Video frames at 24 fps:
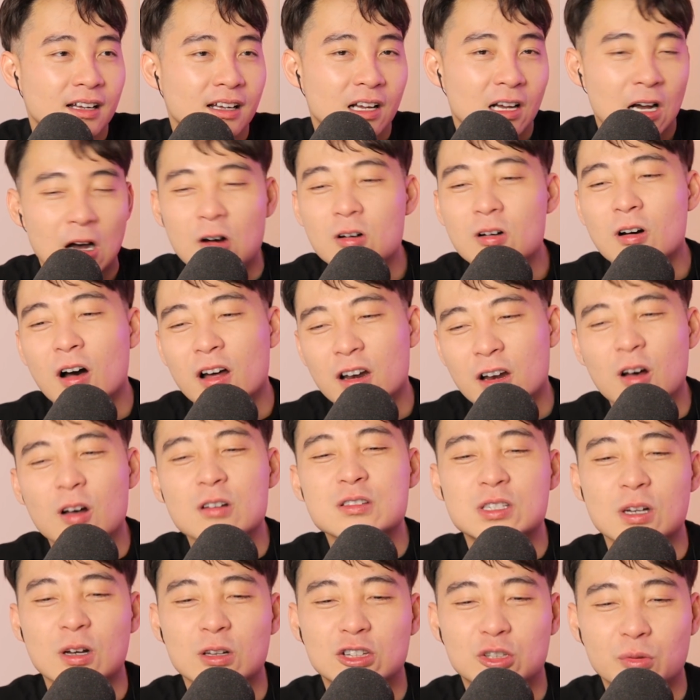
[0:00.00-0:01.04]
Oh, and
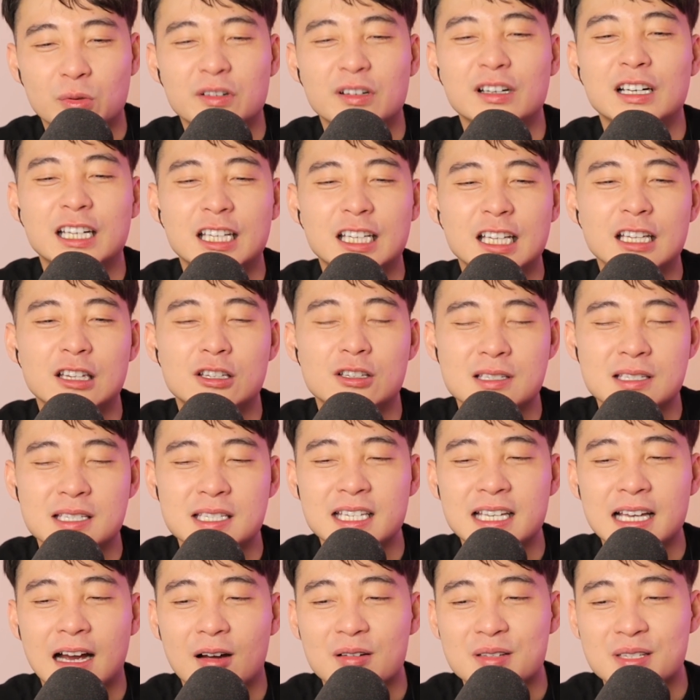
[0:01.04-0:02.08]
also, do we really need to
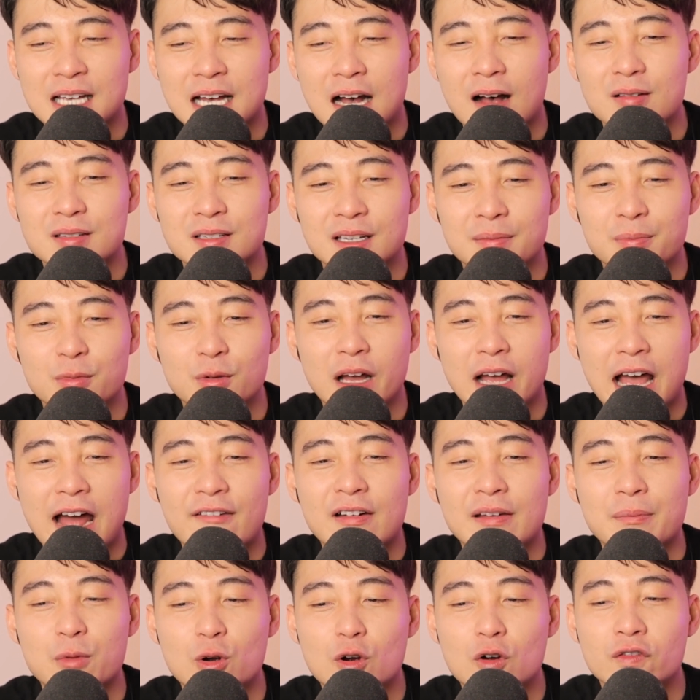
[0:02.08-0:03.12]
see ourselves in
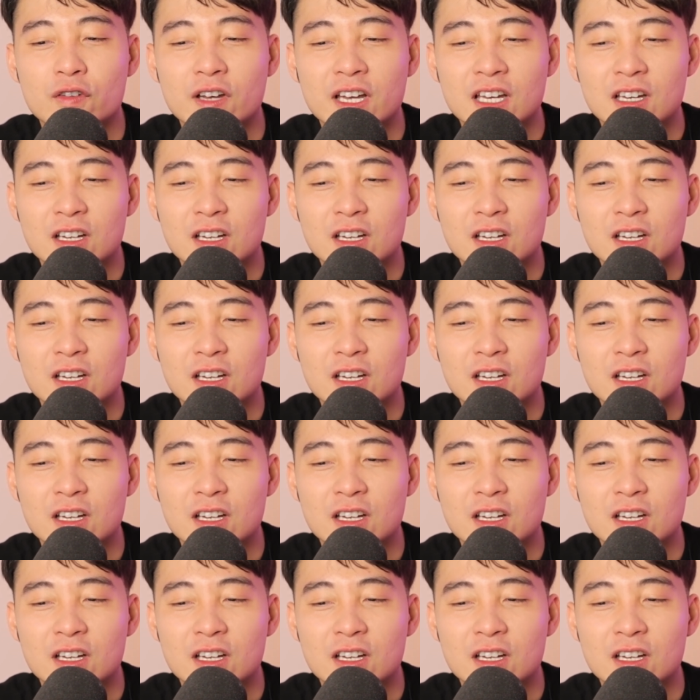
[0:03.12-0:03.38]
every movie?